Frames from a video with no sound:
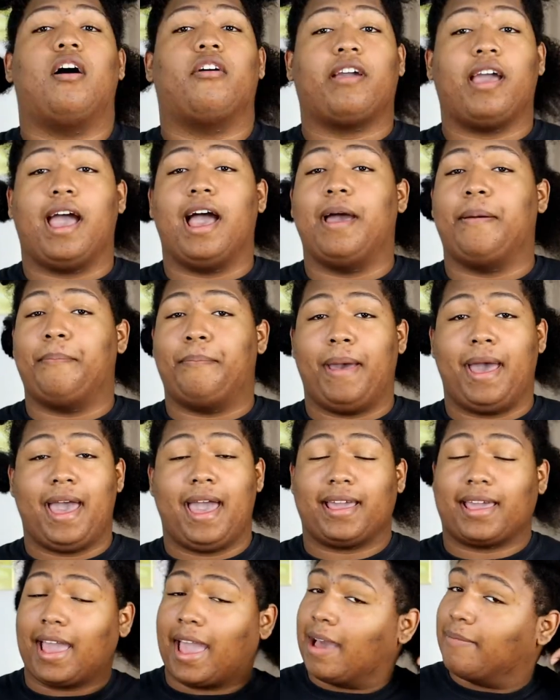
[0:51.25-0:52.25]
Okay, I'm
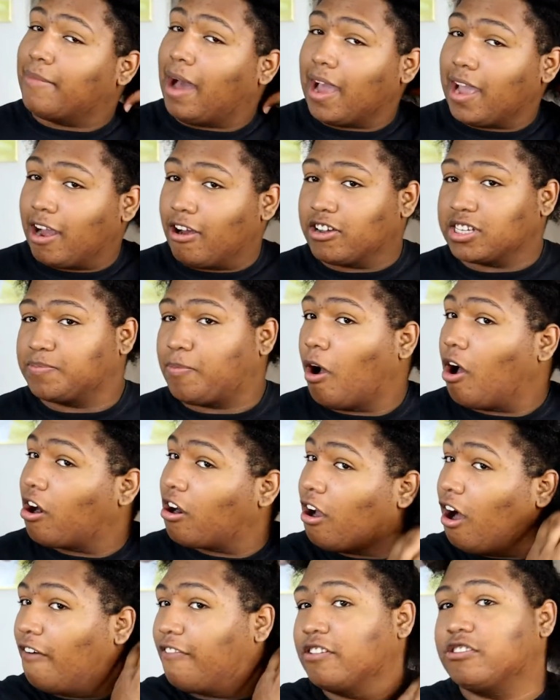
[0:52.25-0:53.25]
back, and my hair is parted
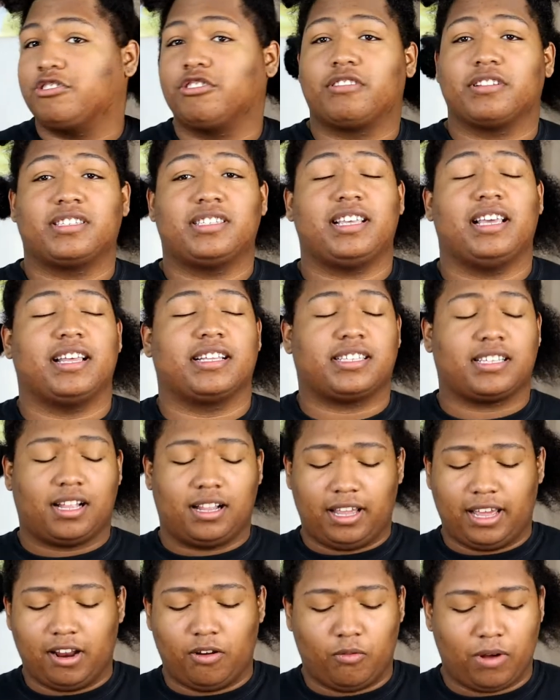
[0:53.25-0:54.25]
off. As you can see, it's
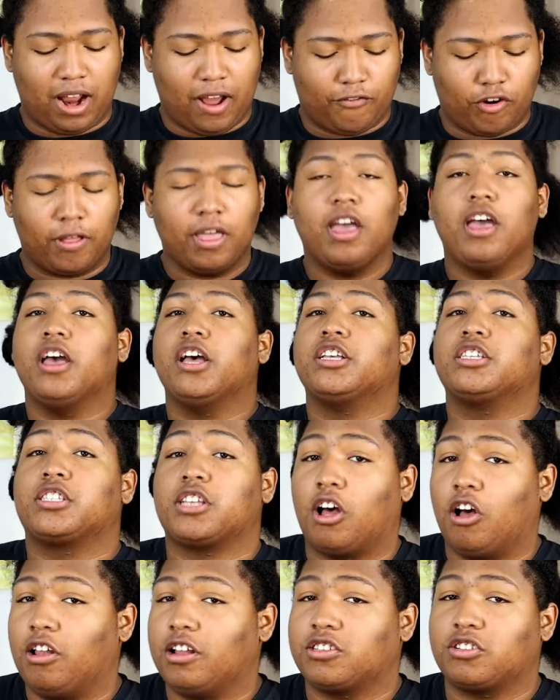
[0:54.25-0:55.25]
clean and whatever.
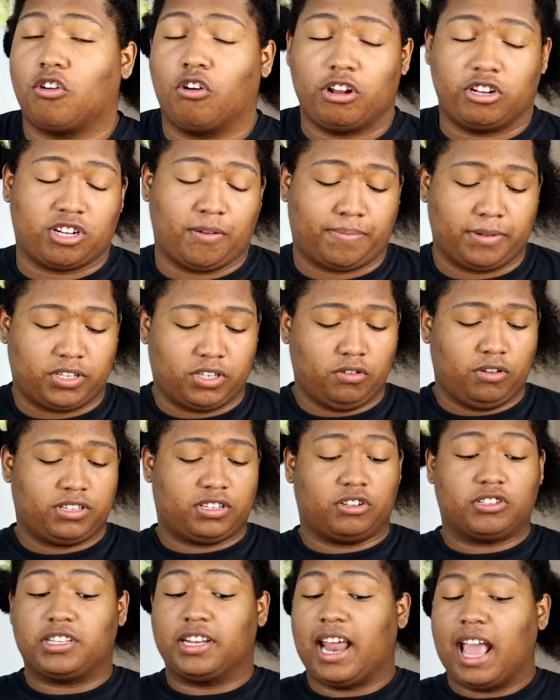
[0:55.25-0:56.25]
So let's go to jump into it.
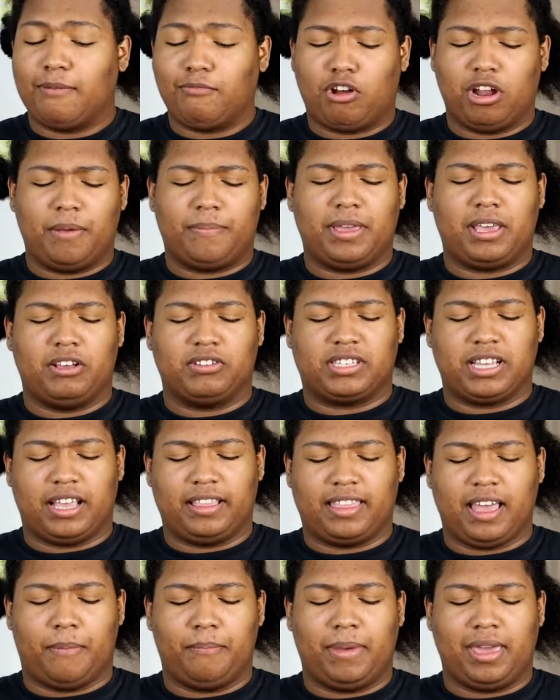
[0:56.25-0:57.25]
So today I'm going to be using
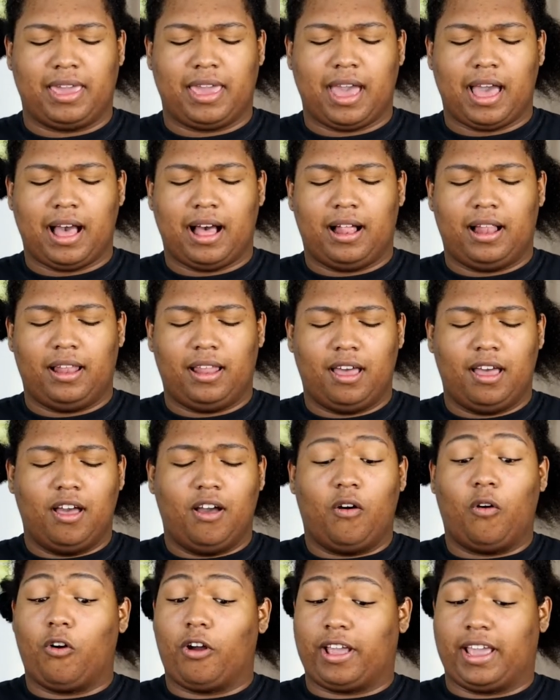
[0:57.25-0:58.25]
the Mielle
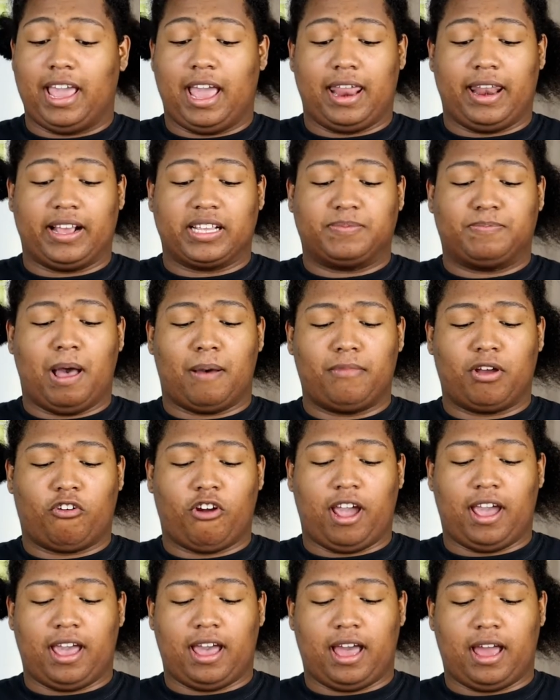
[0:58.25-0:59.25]
Organics
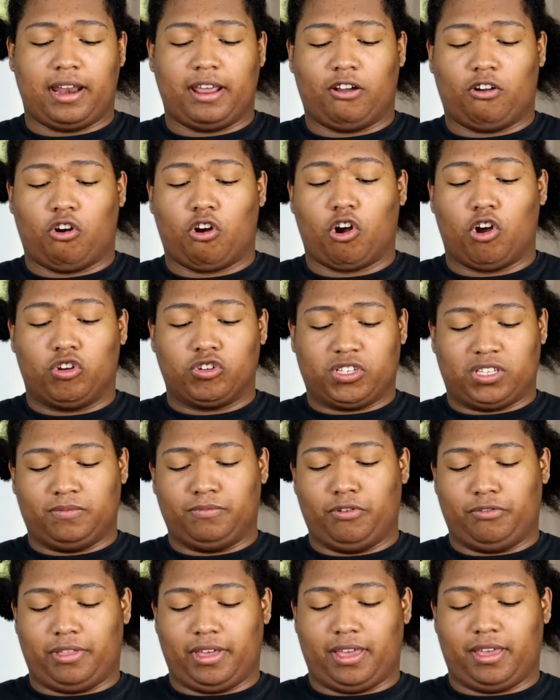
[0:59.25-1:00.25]
Pomegranate and Honey Curl
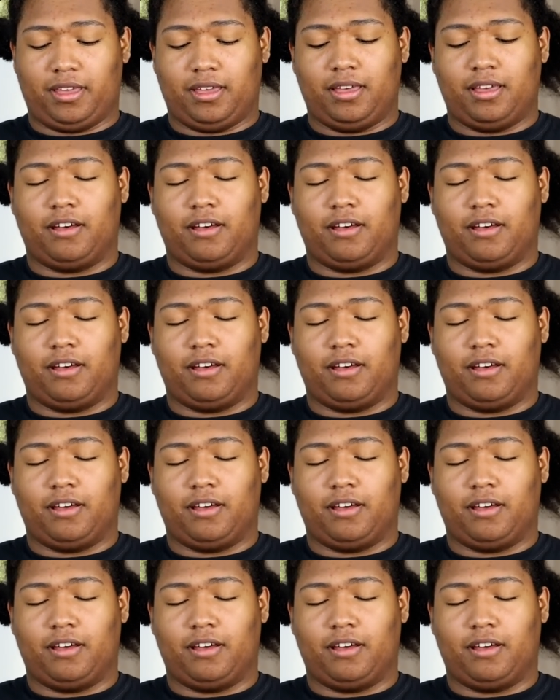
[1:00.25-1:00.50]
Smoothie.